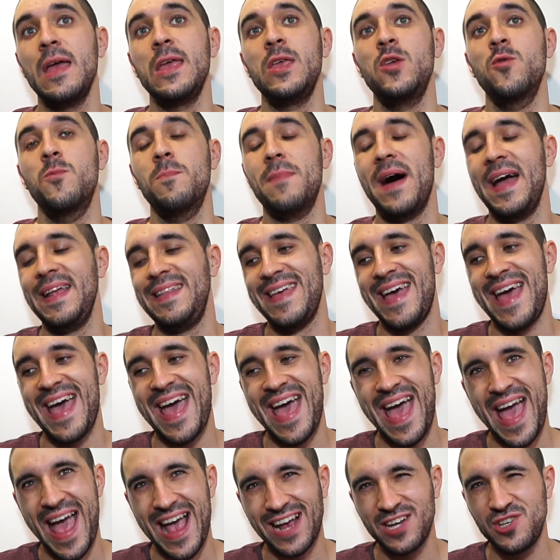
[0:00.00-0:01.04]
you might
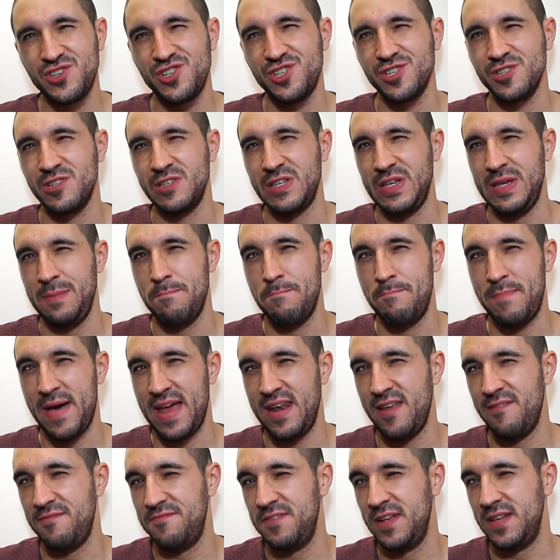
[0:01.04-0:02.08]
actually
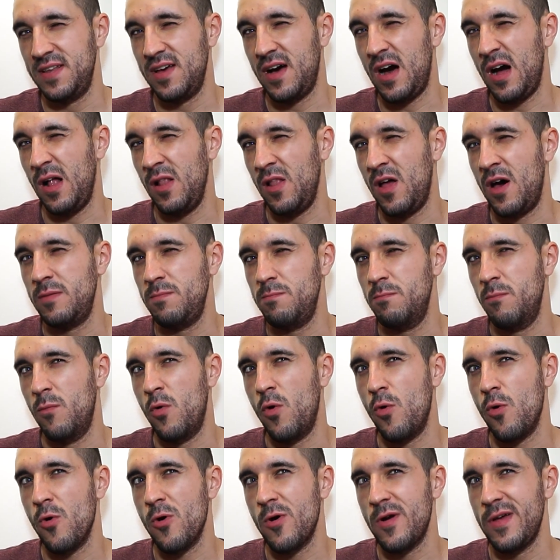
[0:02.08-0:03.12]
benefit a lot
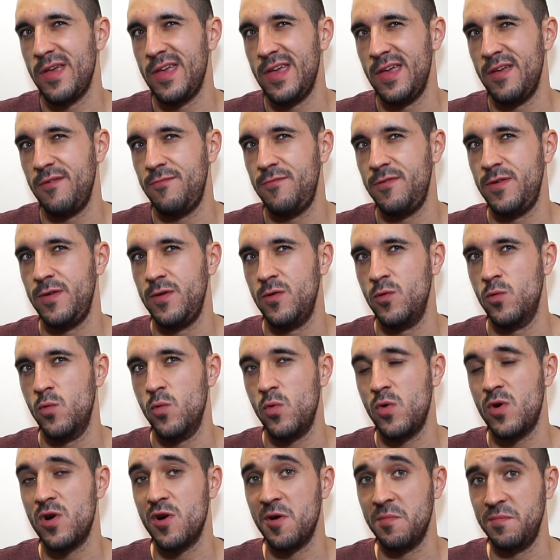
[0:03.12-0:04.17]
more if you
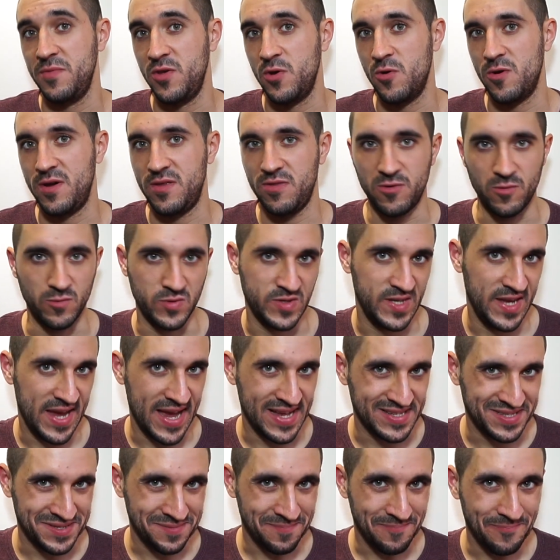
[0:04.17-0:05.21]
curb your
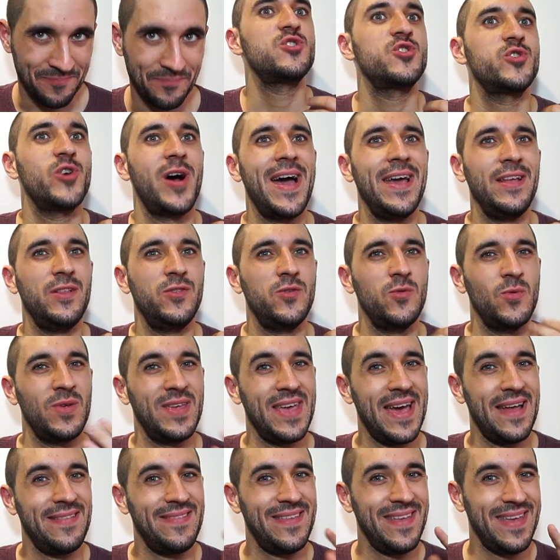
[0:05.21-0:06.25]
enthusiasm. Try to
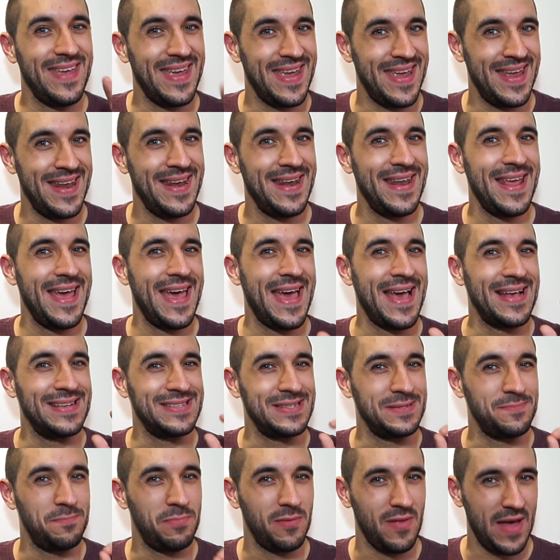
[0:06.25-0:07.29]
get in
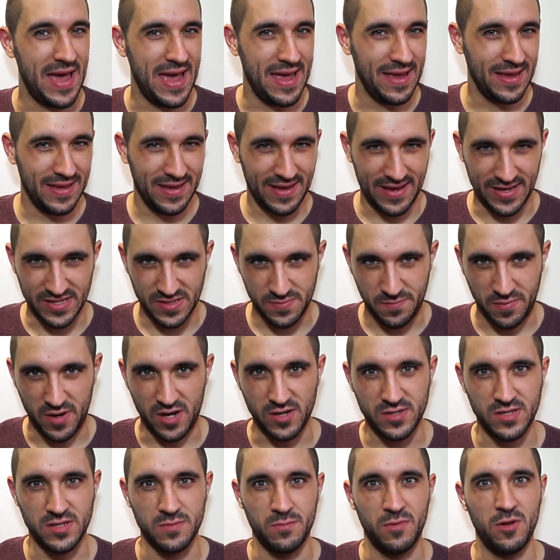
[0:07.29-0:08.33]
as blank as
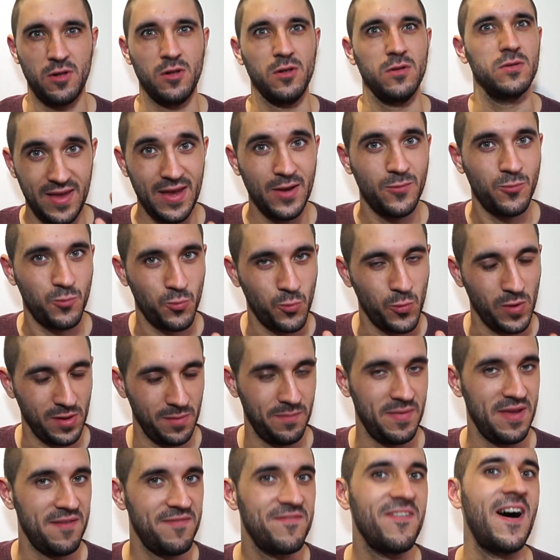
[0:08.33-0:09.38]
possible. It will
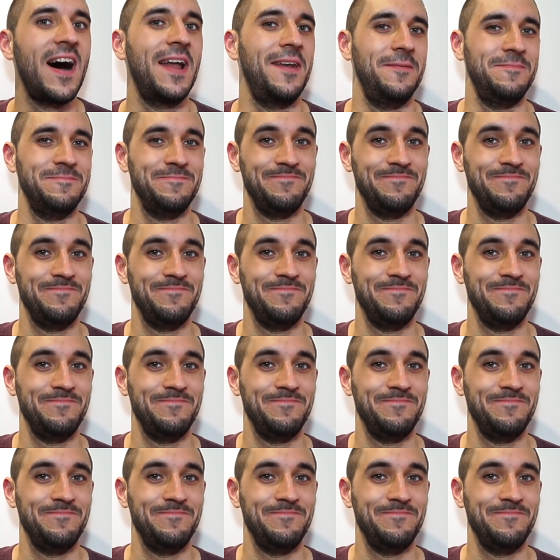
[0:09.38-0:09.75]
be fun.